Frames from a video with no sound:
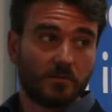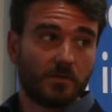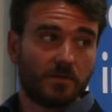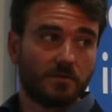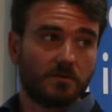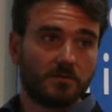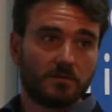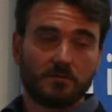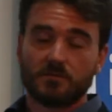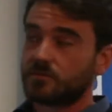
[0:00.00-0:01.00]
open.
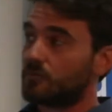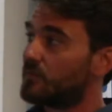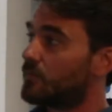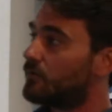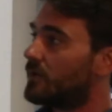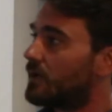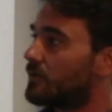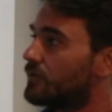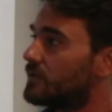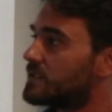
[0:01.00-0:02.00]
Some people will
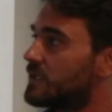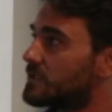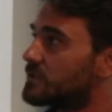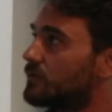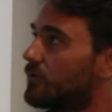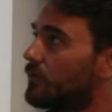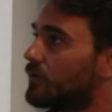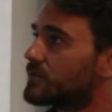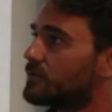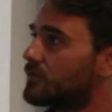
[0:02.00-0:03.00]
argue it's less snow or
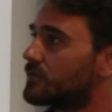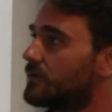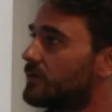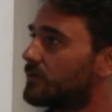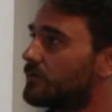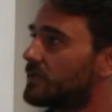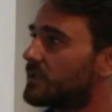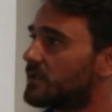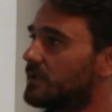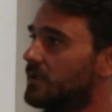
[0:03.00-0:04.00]
more snow, so we don't know
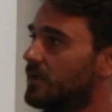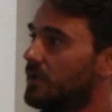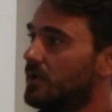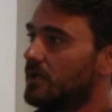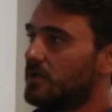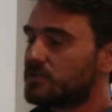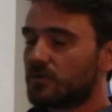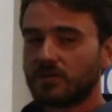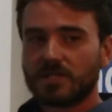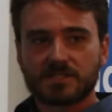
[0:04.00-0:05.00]
exactly.
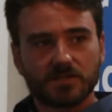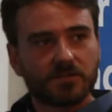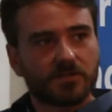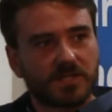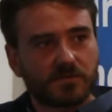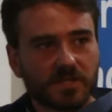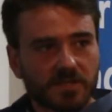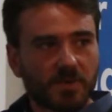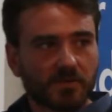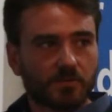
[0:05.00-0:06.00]
So it's not a
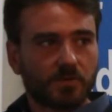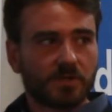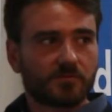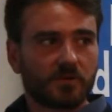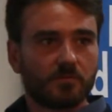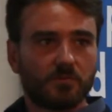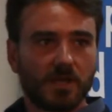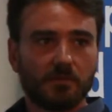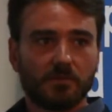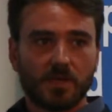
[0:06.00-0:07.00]
direct pathway from
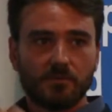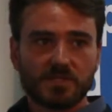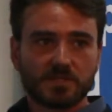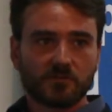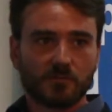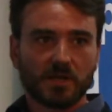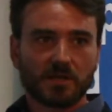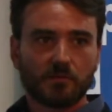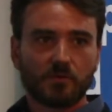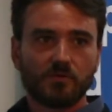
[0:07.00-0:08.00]
emission of black
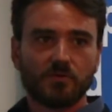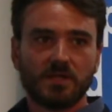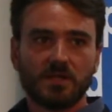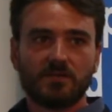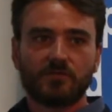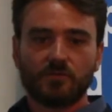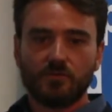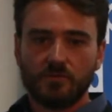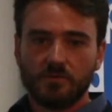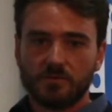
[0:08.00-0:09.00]
carbon will lead to